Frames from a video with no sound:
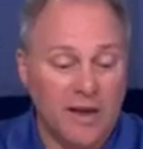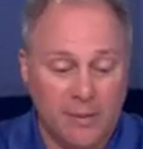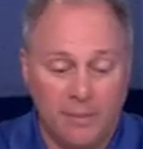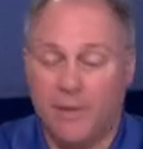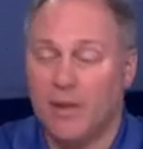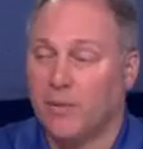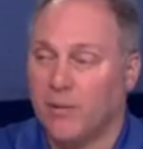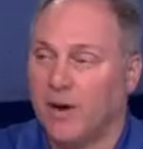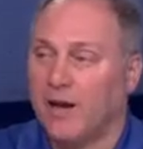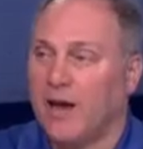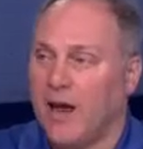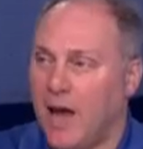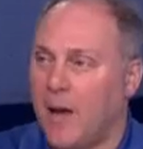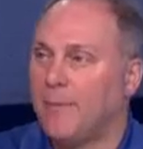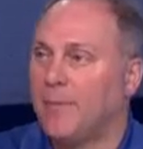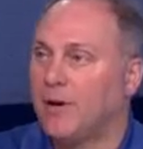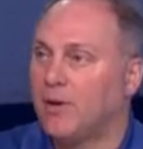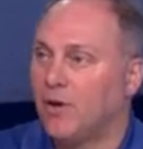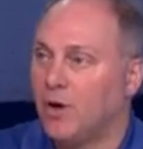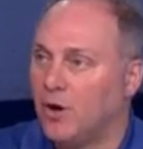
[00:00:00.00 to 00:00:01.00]
By the way, it
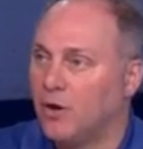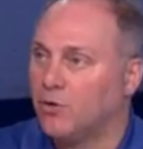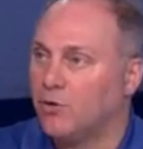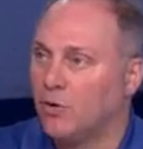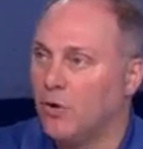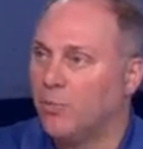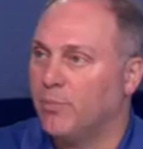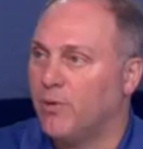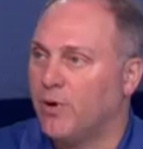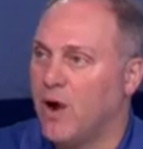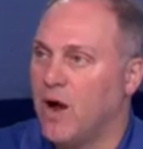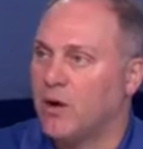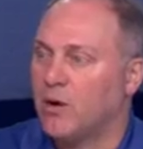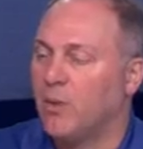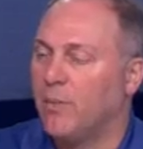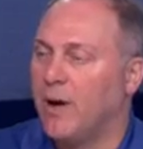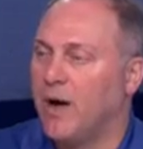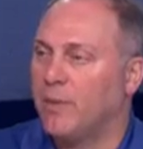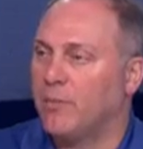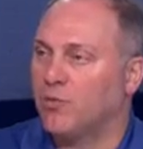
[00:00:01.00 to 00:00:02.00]
happened under Barack
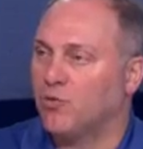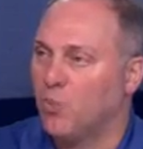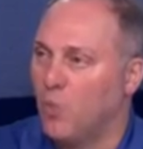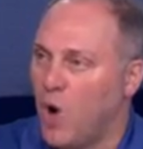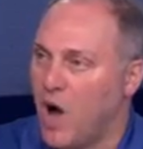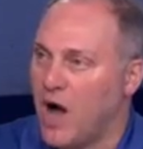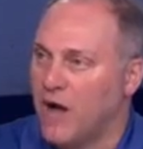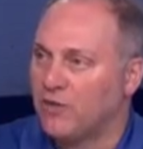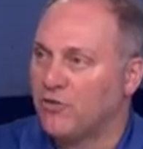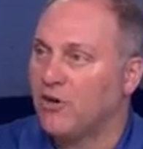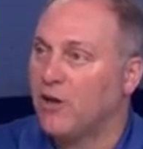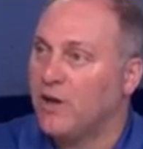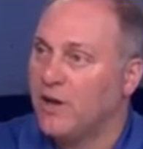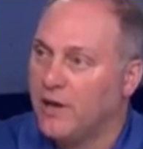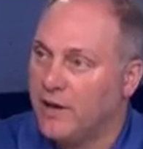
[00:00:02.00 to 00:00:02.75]
Obama's watch.